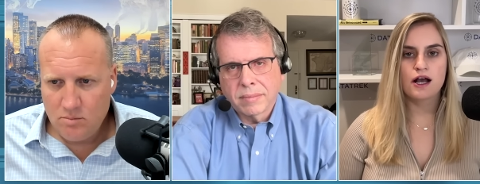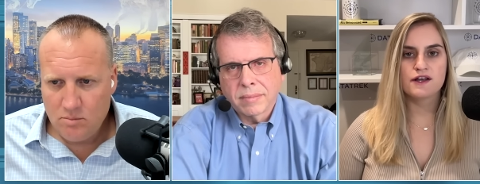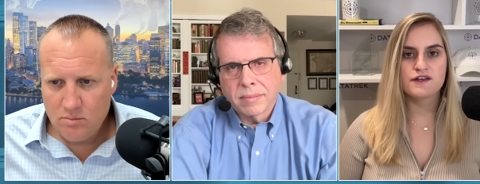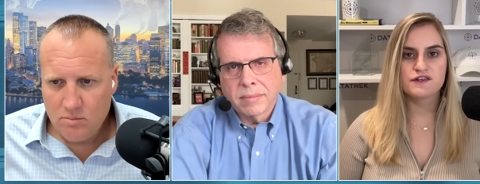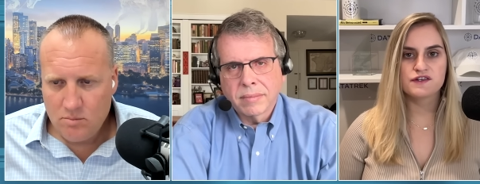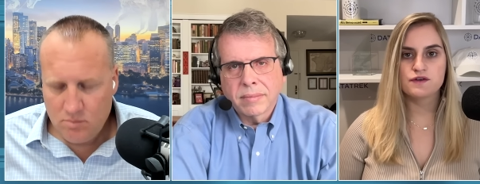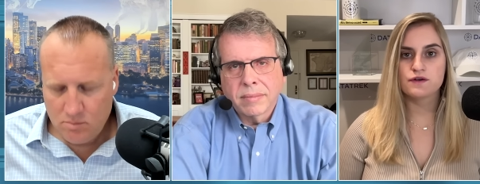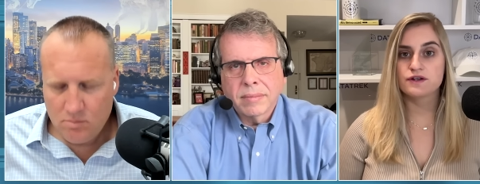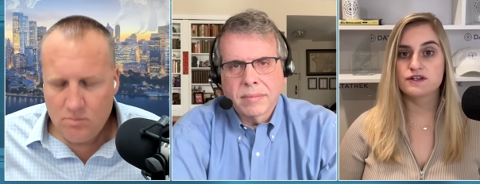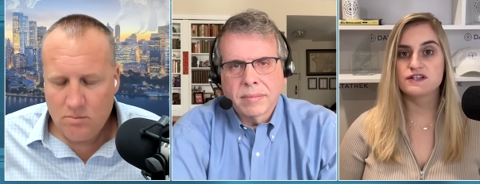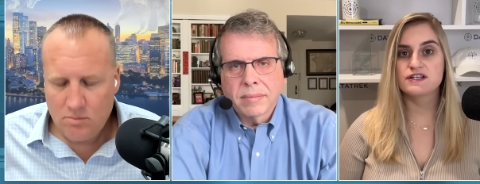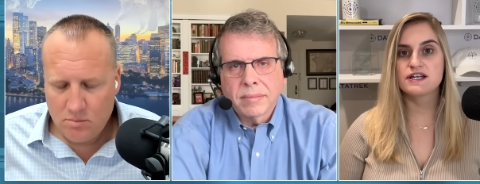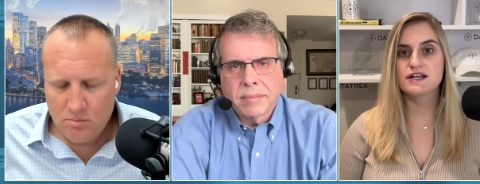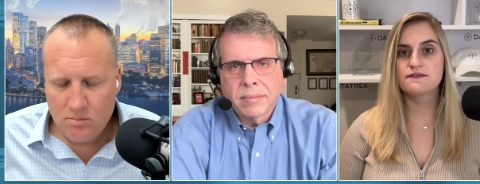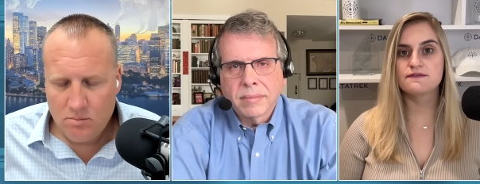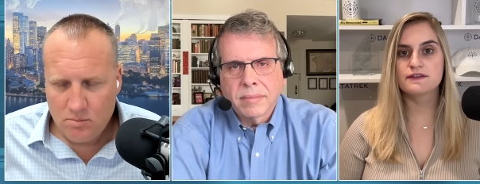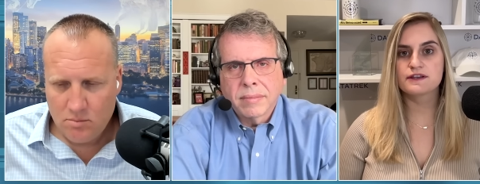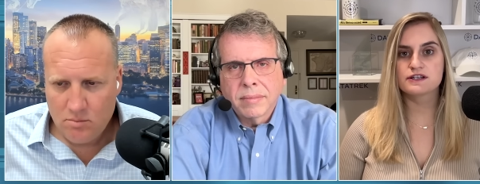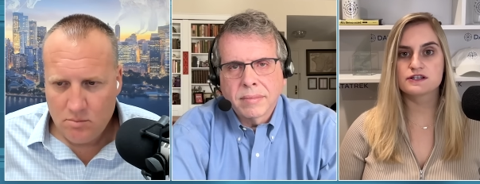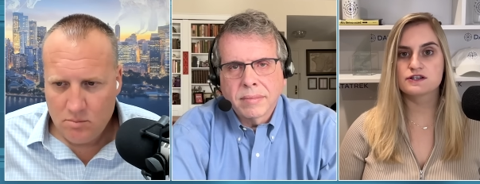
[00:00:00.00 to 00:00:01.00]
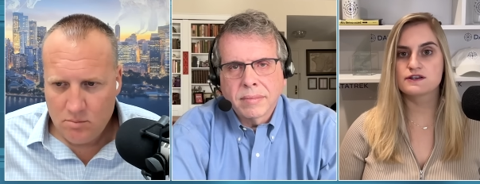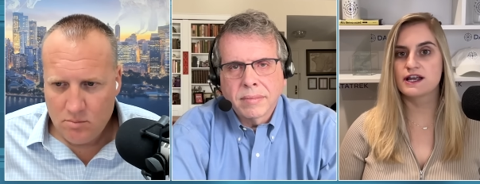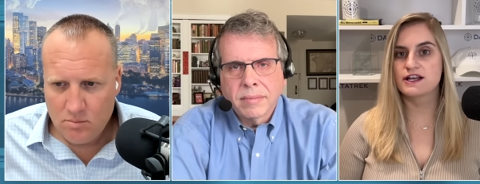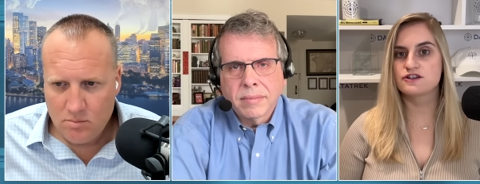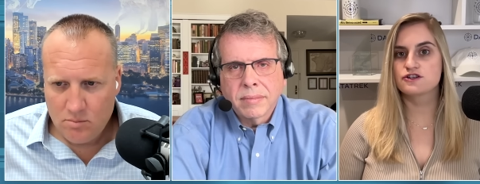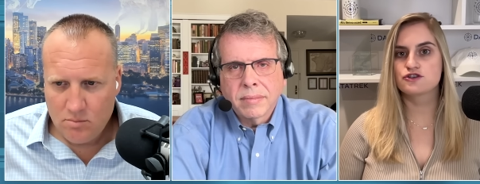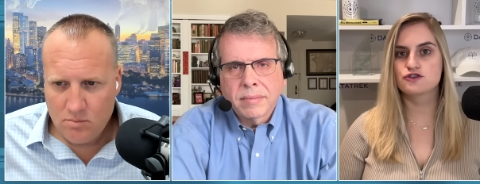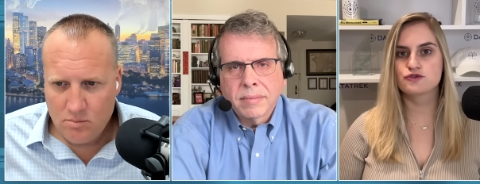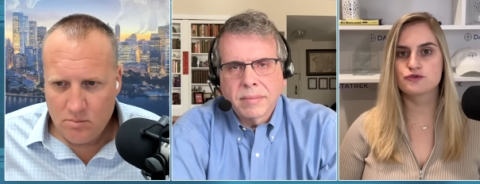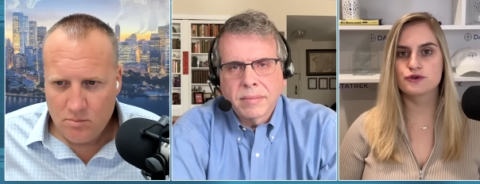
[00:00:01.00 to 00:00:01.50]
Speaker 1: Uh, so to see if
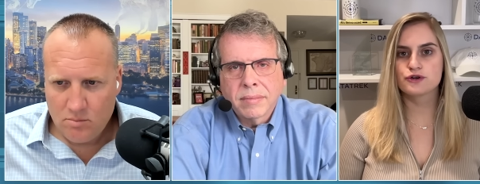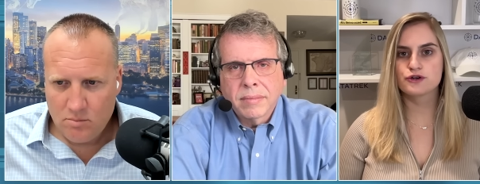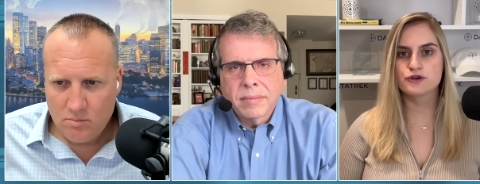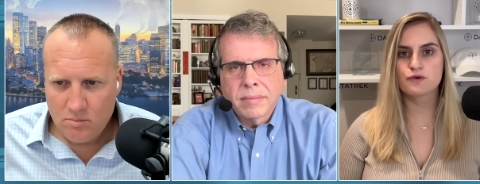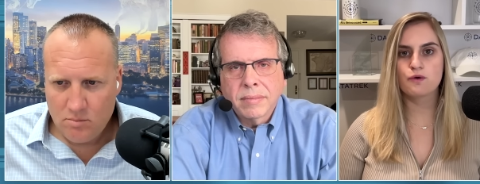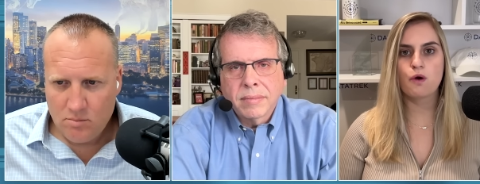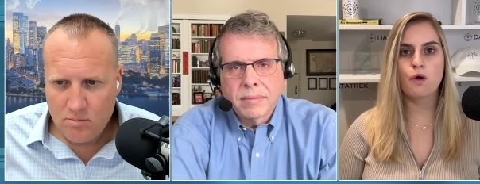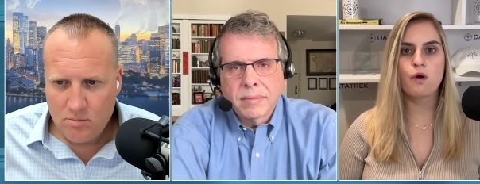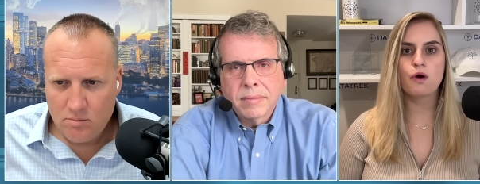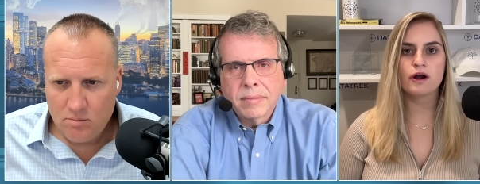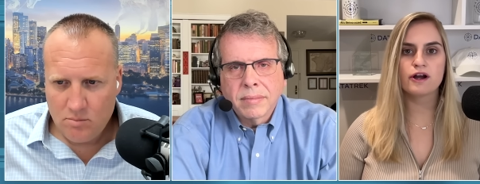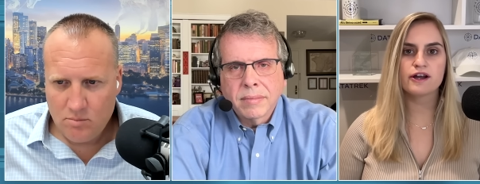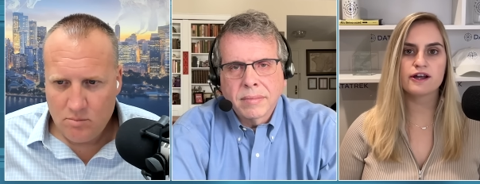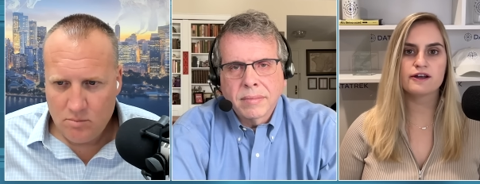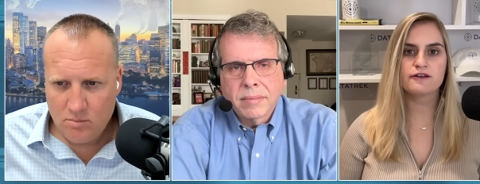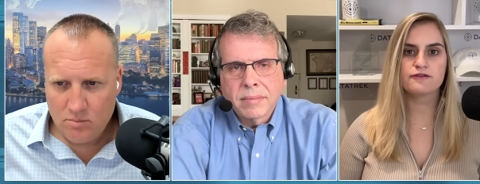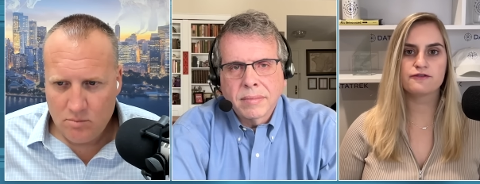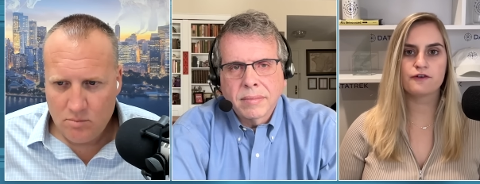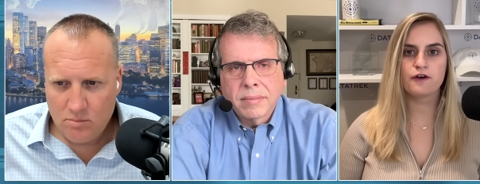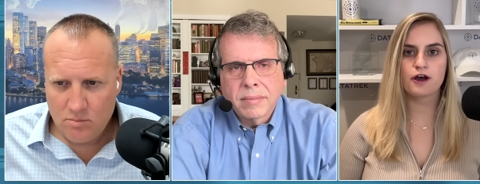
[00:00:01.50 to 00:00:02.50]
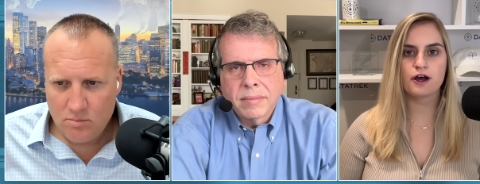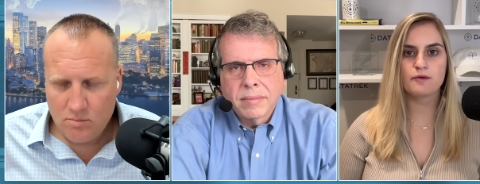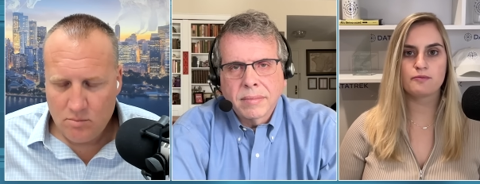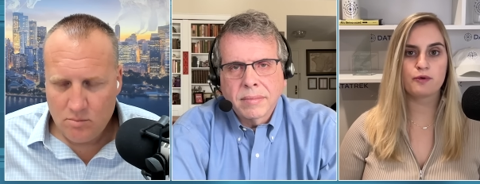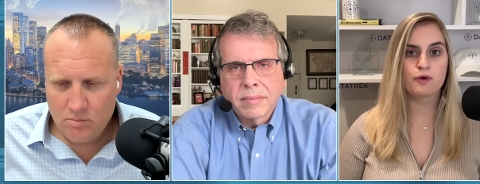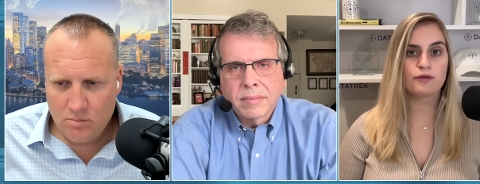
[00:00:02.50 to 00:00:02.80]
that's true or if uh,